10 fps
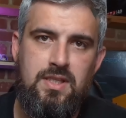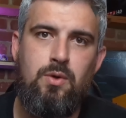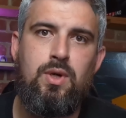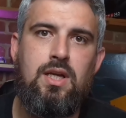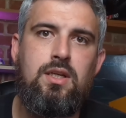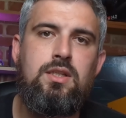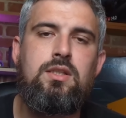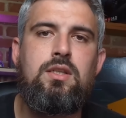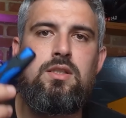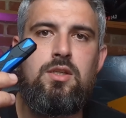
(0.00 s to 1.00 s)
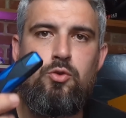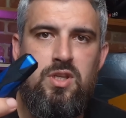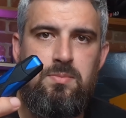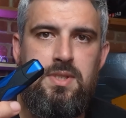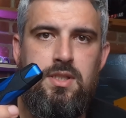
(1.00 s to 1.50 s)
thing that we're gonna need, it's a
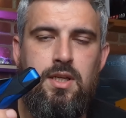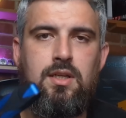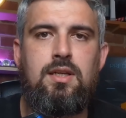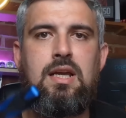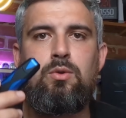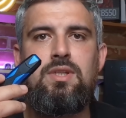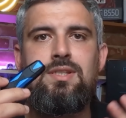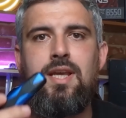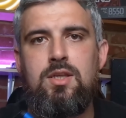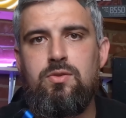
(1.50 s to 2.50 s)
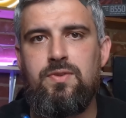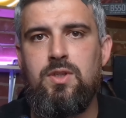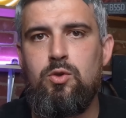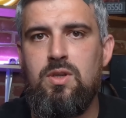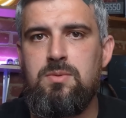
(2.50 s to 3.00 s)
USB stick. Now the size of
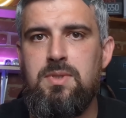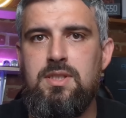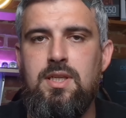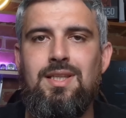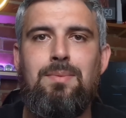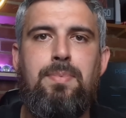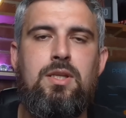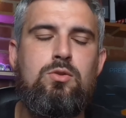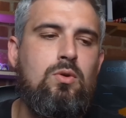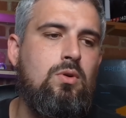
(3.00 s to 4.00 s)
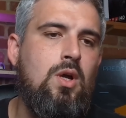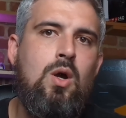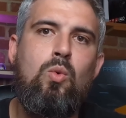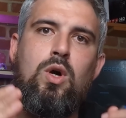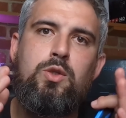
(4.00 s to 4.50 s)
the USB stick depends on
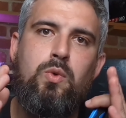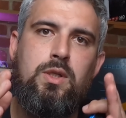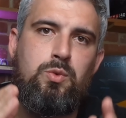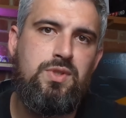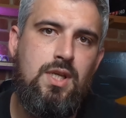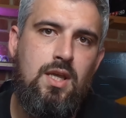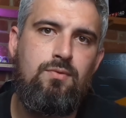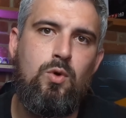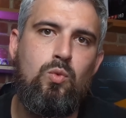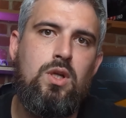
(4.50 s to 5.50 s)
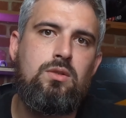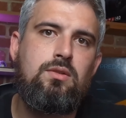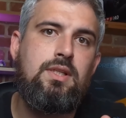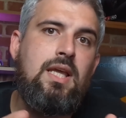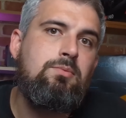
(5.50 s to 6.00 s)
what you want to save or what
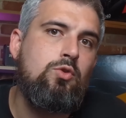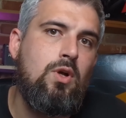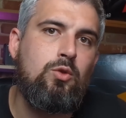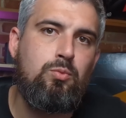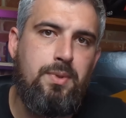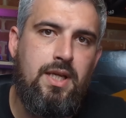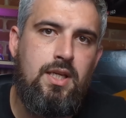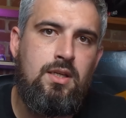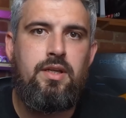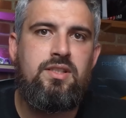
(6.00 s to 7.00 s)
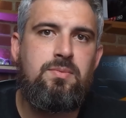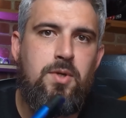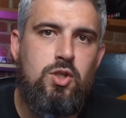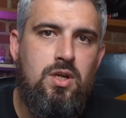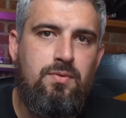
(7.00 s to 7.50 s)
games you want to play, and
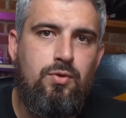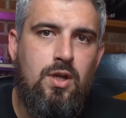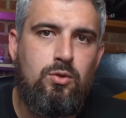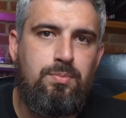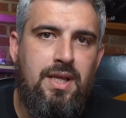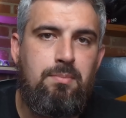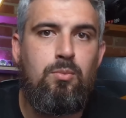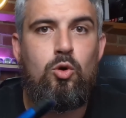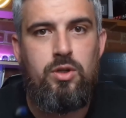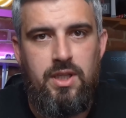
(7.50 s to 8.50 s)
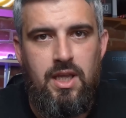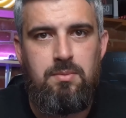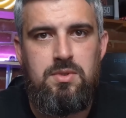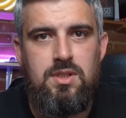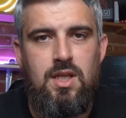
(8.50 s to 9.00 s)
especially if you want to play more
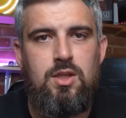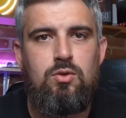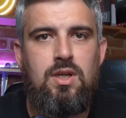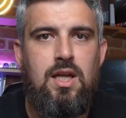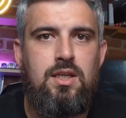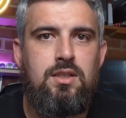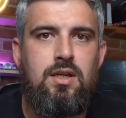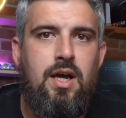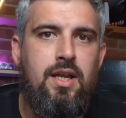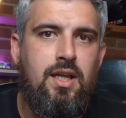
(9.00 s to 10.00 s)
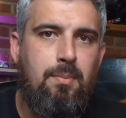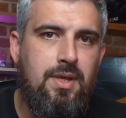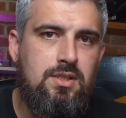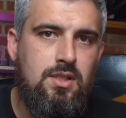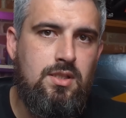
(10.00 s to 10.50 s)
games, then you're gonna need a higher
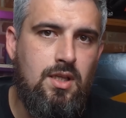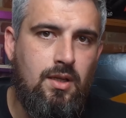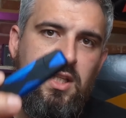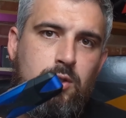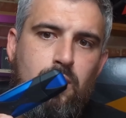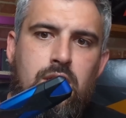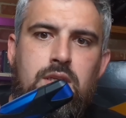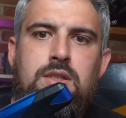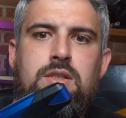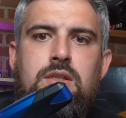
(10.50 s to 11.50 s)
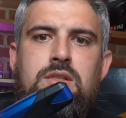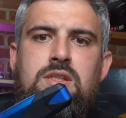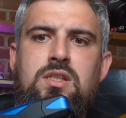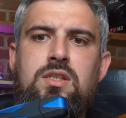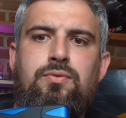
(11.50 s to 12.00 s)
capacity stick. This one, it's a
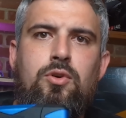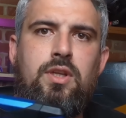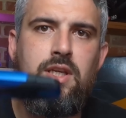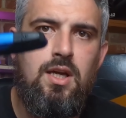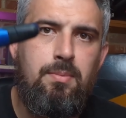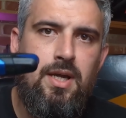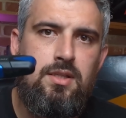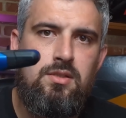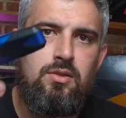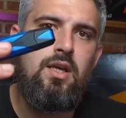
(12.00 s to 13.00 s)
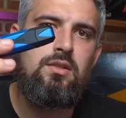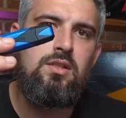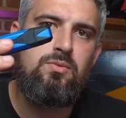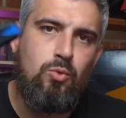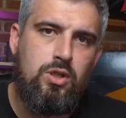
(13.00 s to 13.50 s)
64 gigabytes and
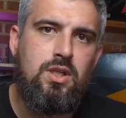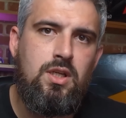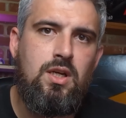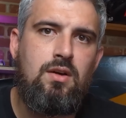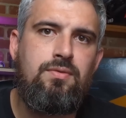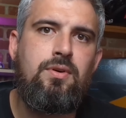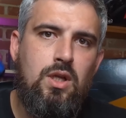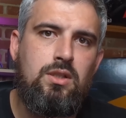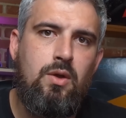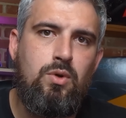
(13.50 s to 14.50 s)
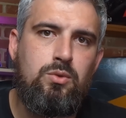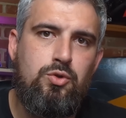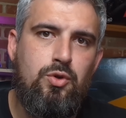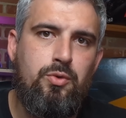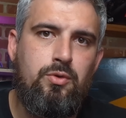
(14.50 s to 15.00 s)
is more than enough for what I want to
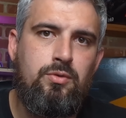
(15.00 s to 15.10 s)
show